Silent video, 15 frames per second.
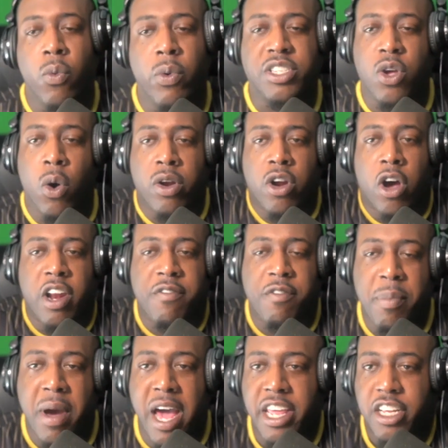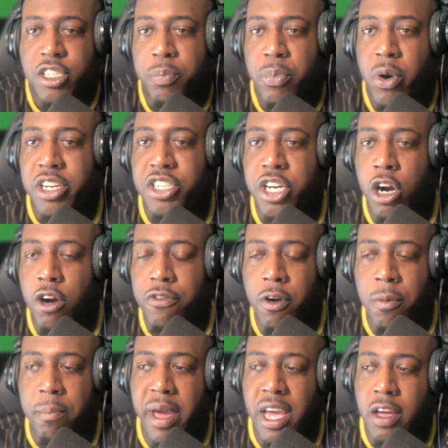What's going on, everybody? It's your boy Jharol
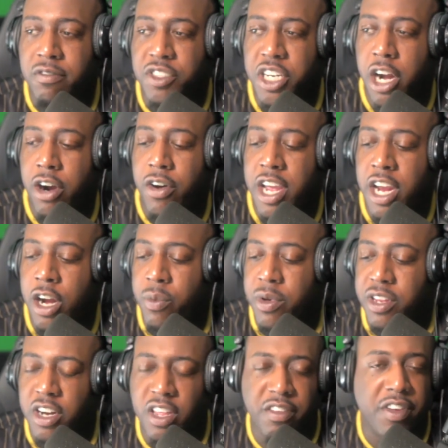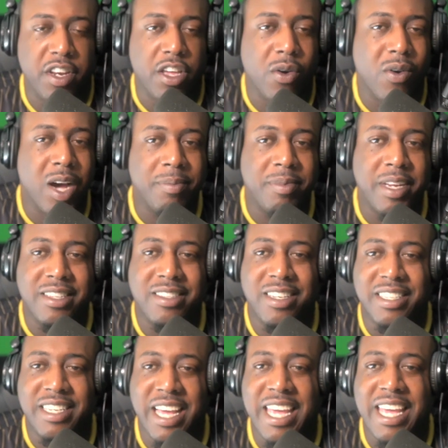from Bank of Jharol here with another video update.
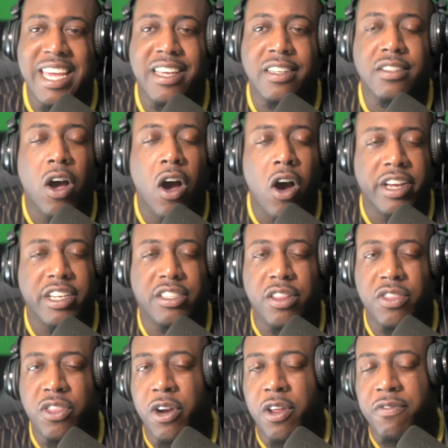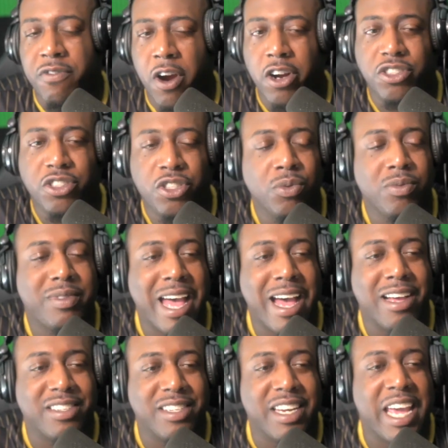Today is August the 31st,
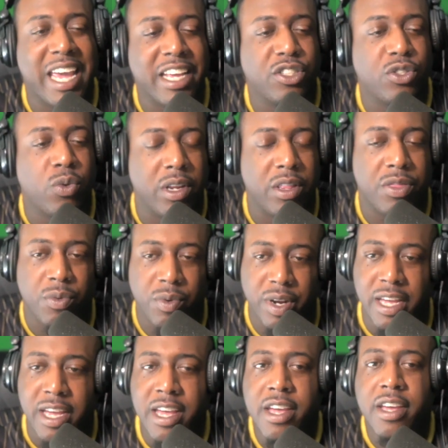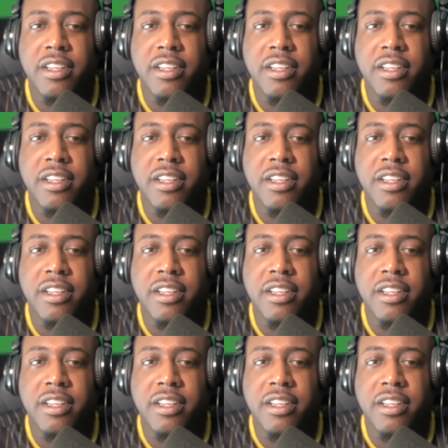2023.